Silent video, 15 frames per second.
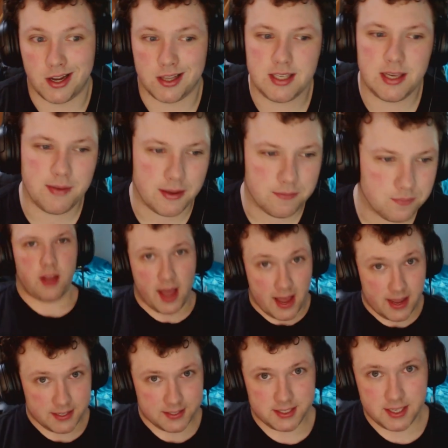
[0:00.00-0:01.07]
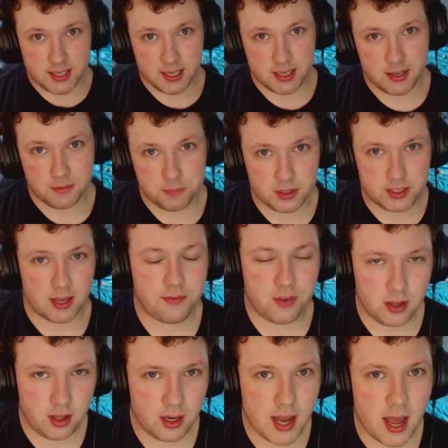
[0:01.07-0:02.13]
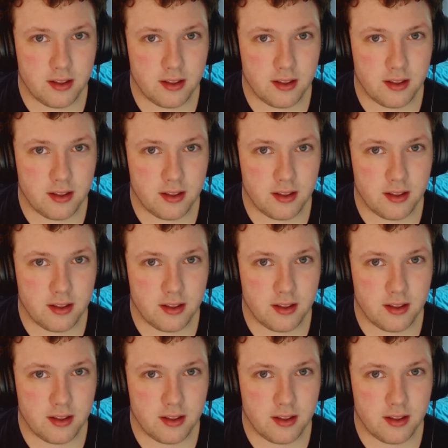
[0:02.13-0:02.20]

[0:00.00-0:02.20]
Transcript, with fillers: a teammate. Last, but definitely